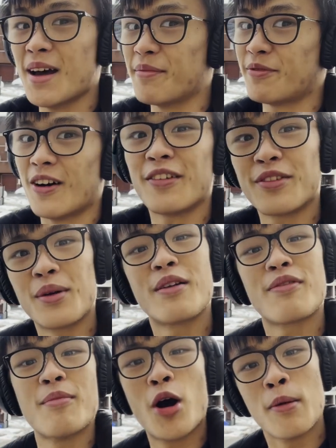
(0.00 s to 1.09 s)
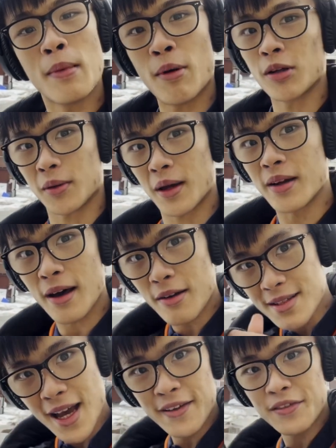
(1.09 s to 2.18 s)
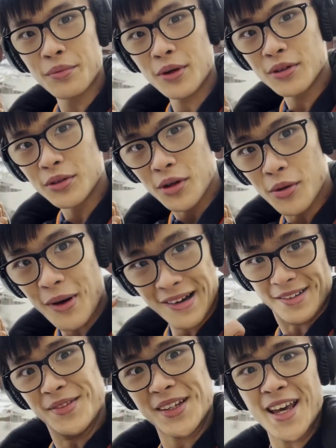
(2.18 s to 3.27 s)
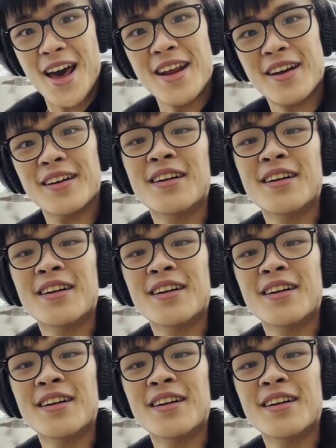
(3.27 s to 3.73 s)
I'm far away from home. I'm all the way on the other side of the world. Welcome to Canada.